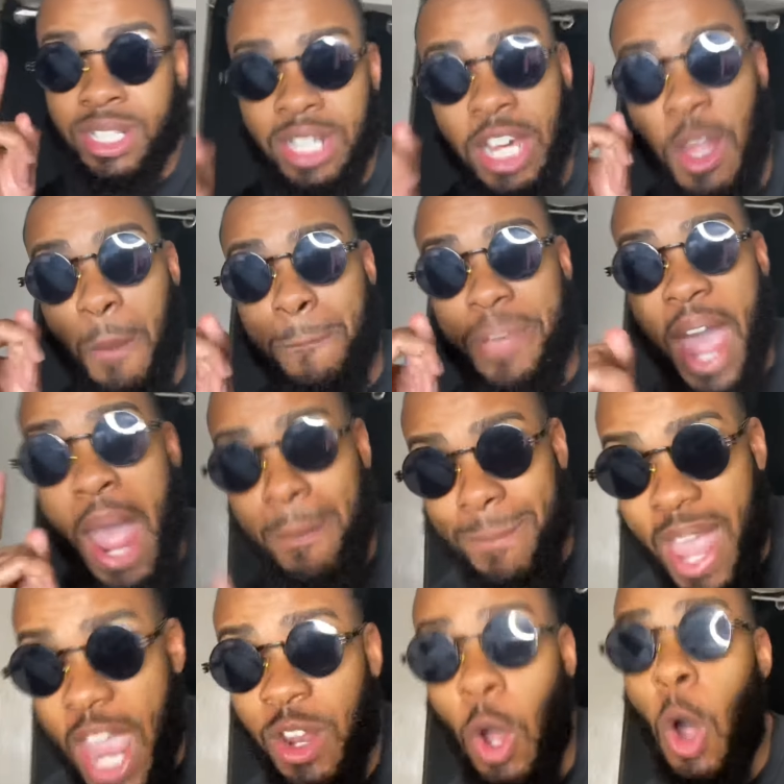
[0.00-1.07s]
another
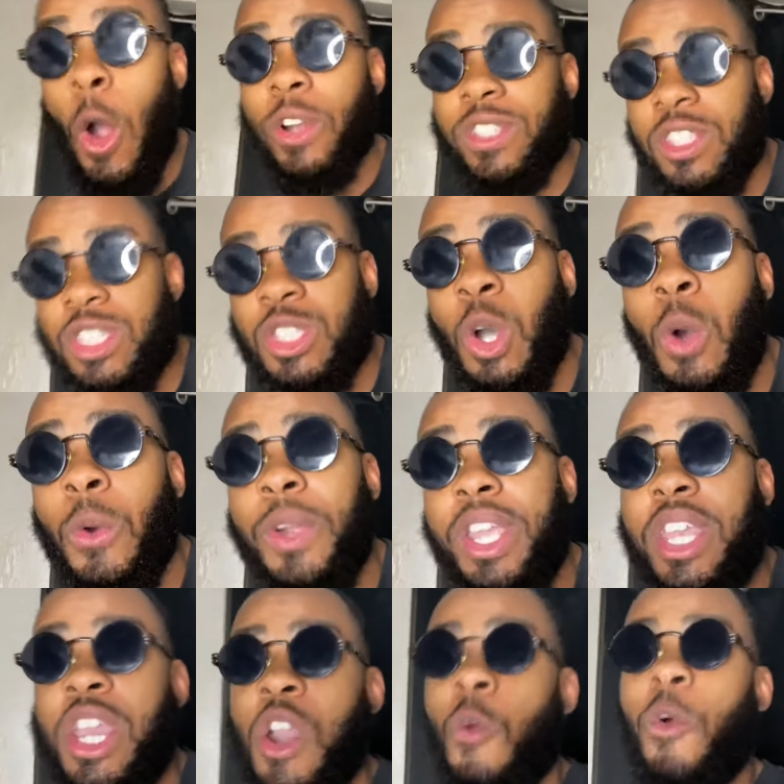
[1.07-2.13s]
Batman origin
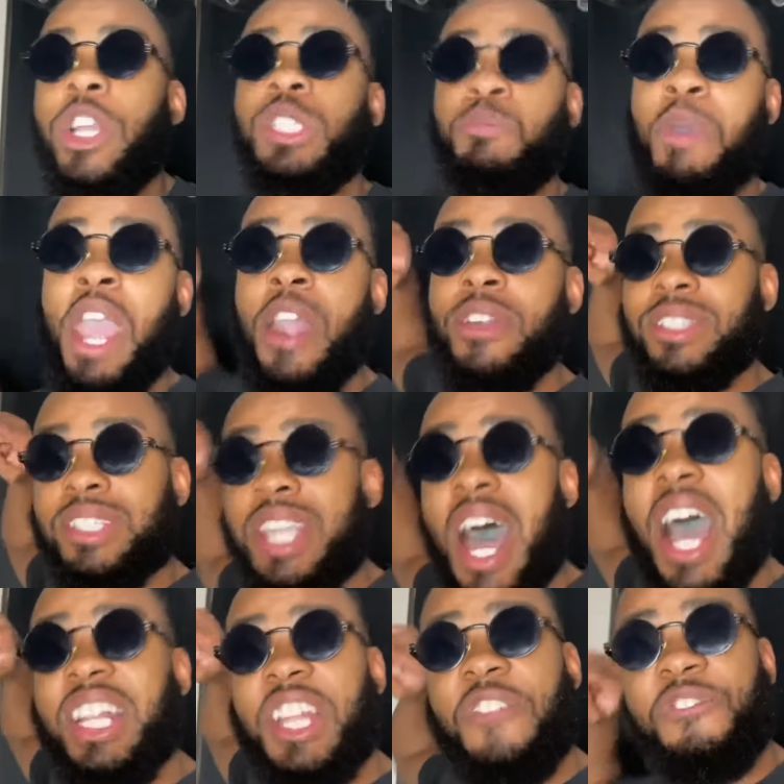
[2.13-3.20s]
story where his parents
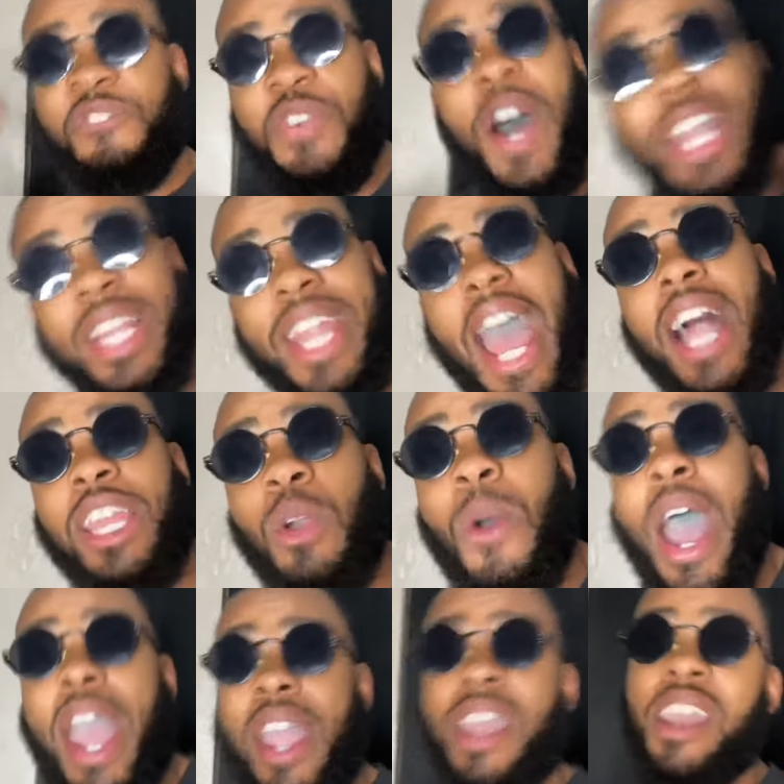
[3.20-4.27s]
died in that fucking
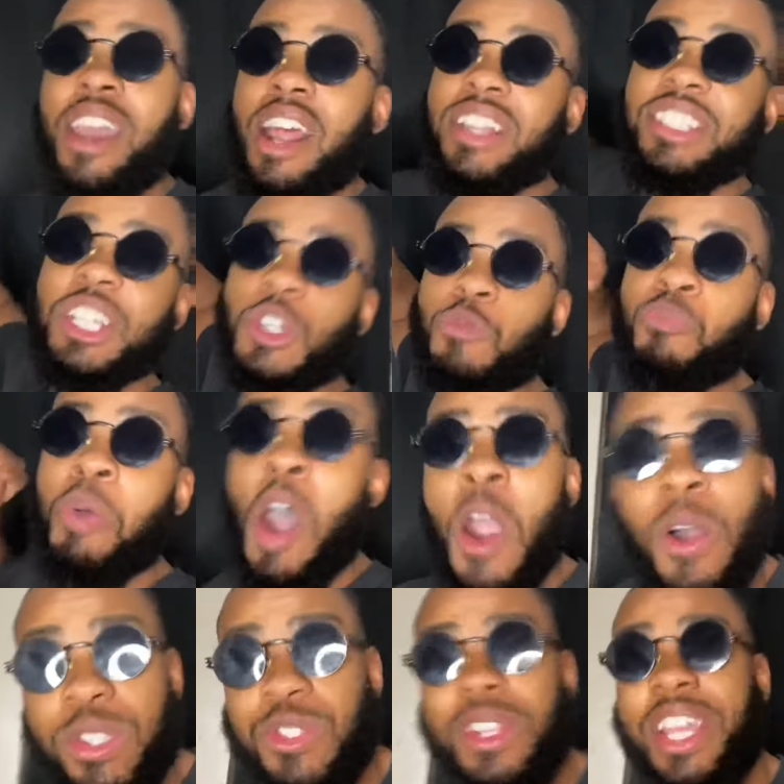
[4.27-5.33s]
alleyway and I see those
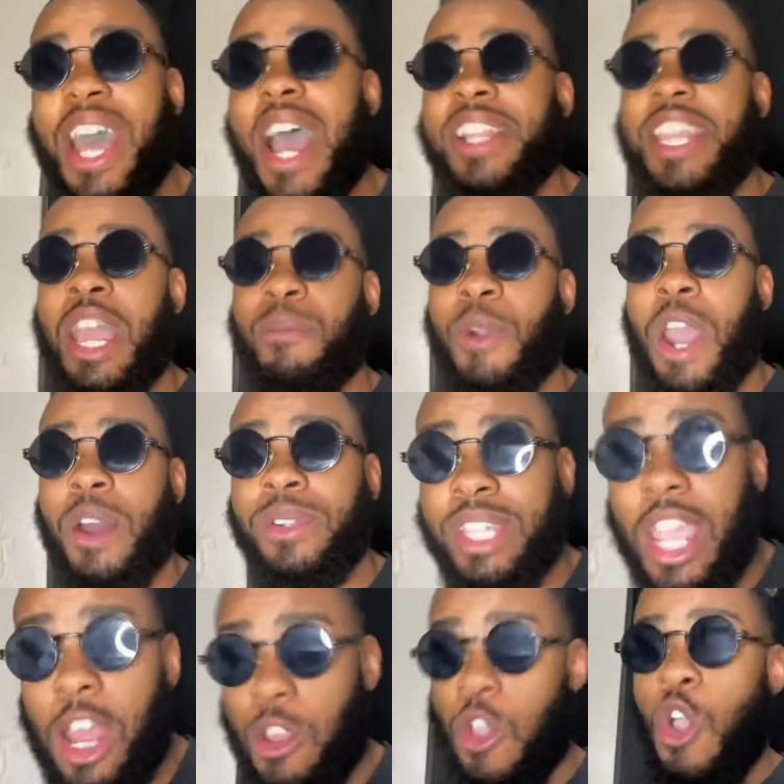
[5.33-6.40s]
pearls on the goddamn
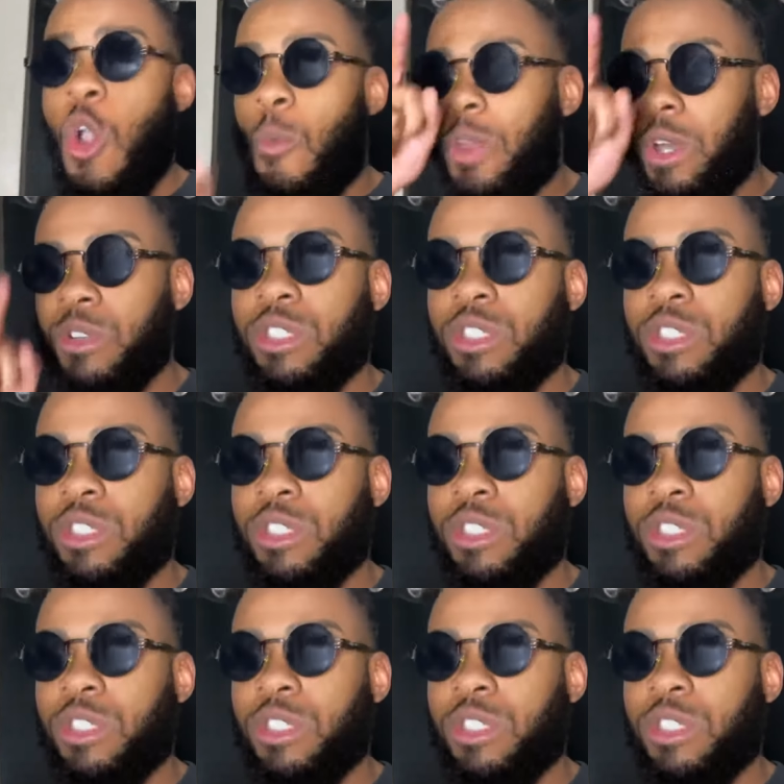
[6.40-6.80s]
ground again. We gonna